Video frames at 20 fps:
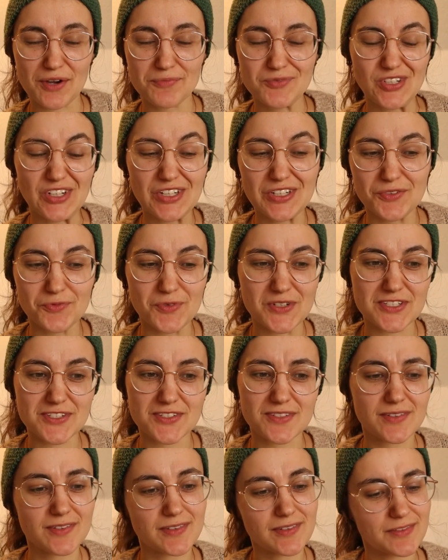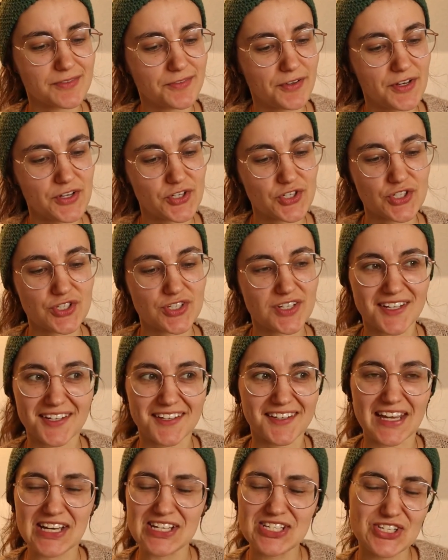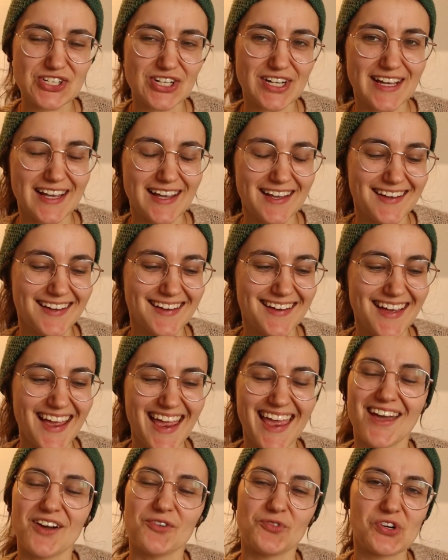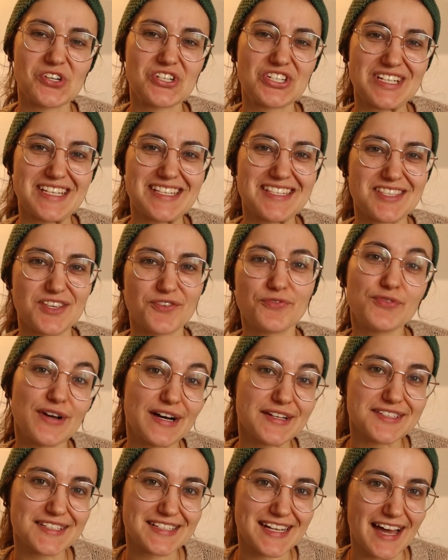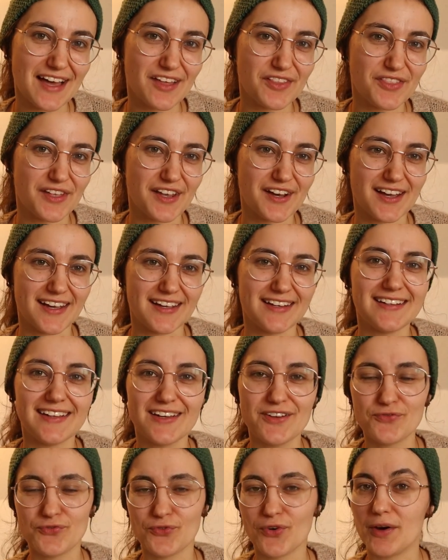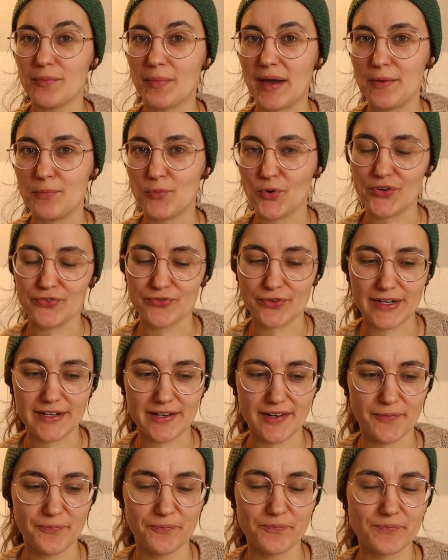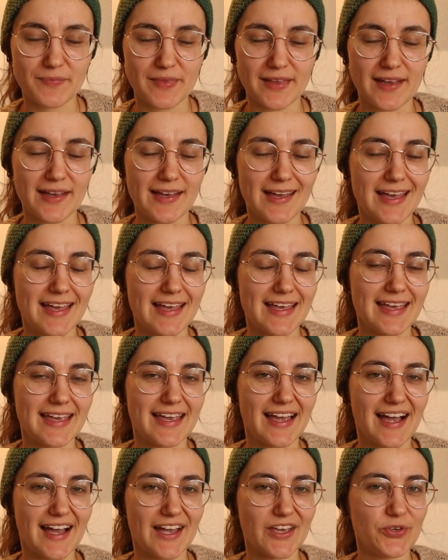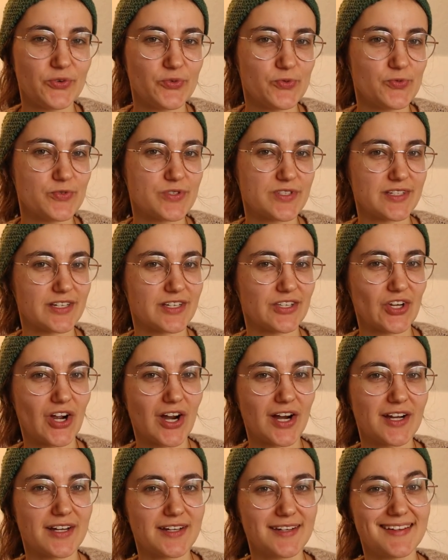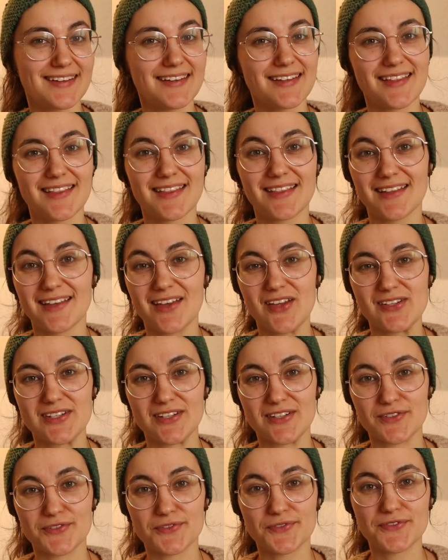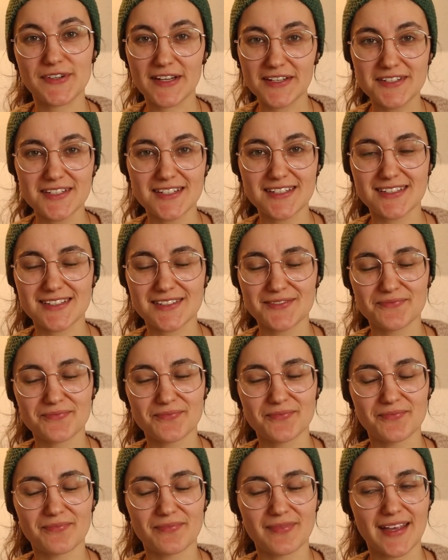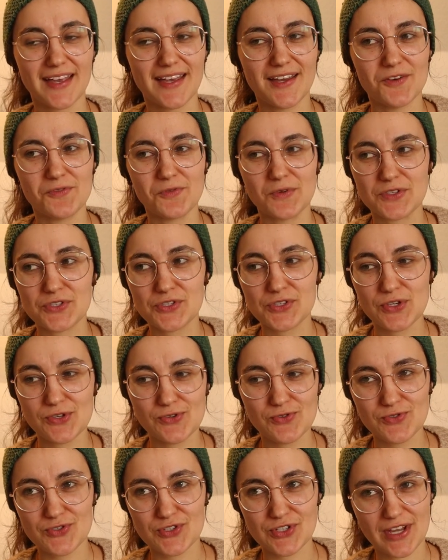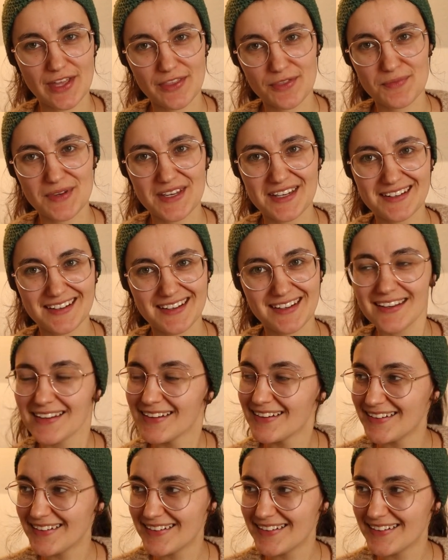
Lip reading: object was finished yesterday, which is the felted hat that I knit for my boyfriend. I used a yarn to felt it. It was huge at the beginning,